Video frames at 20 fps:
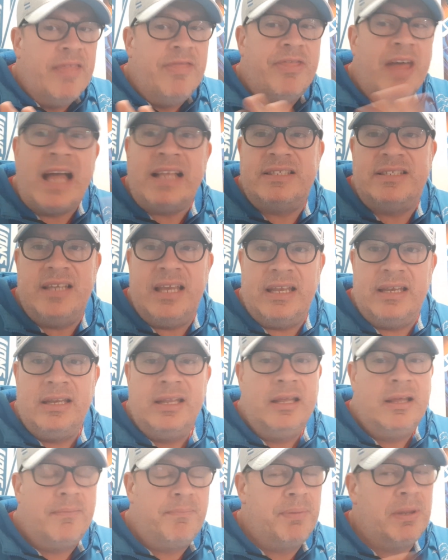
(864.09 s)
That's it.
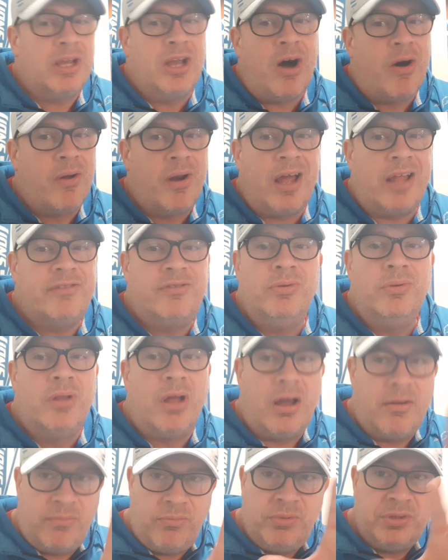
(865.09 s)
Been going on too
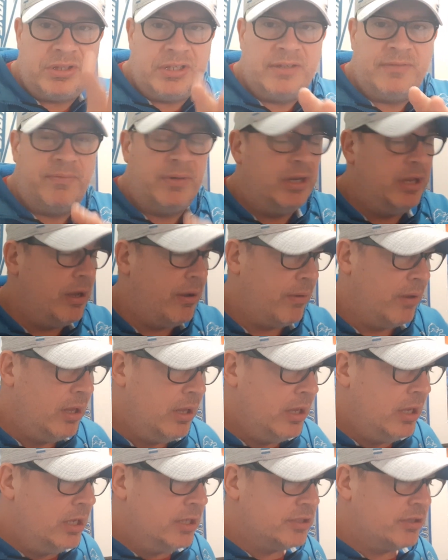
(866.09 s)
long with this video.
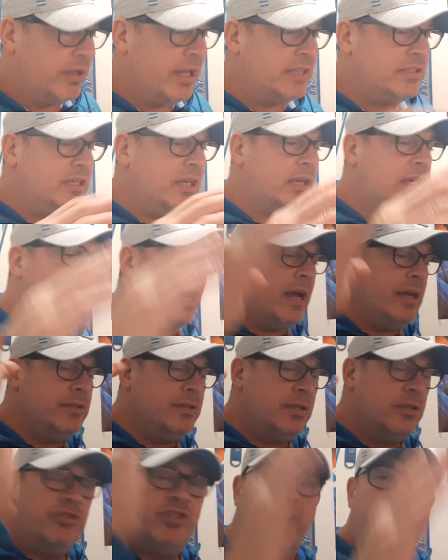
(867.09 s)
So that's it,
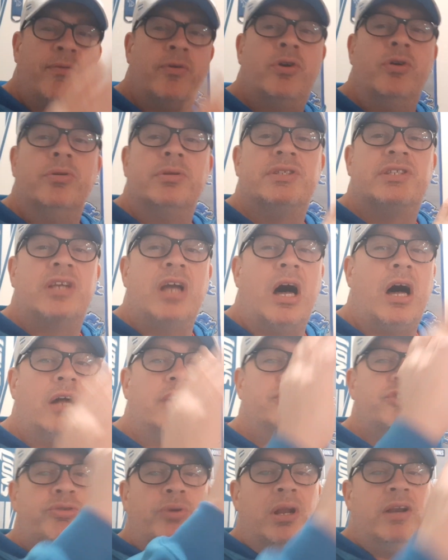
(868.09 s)
guys. Jeff Okudah's
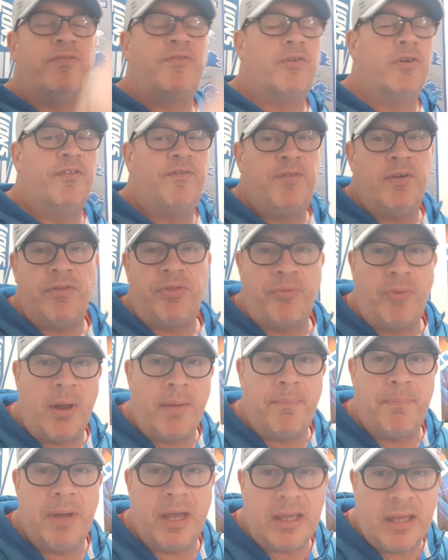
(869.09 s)
gone, traded for a
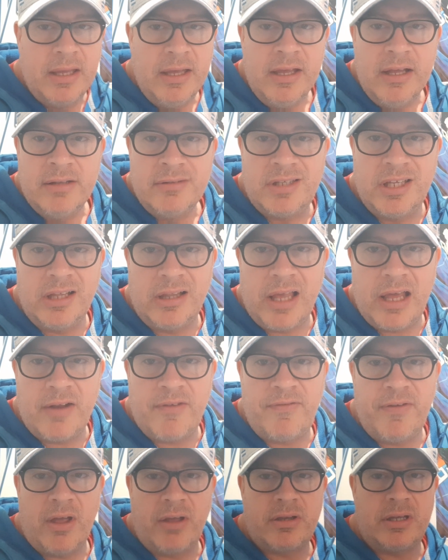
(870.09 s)
fifth-round pick to Atlanta
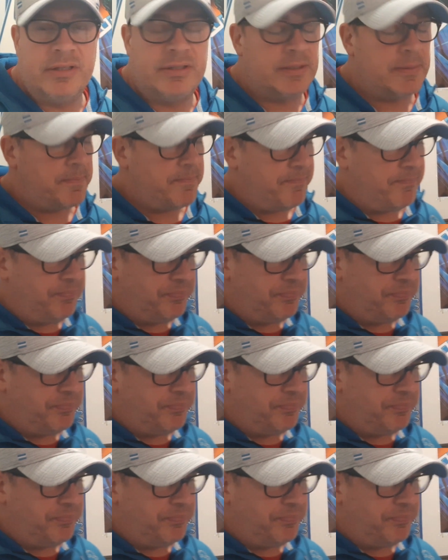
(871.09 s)
Falcons.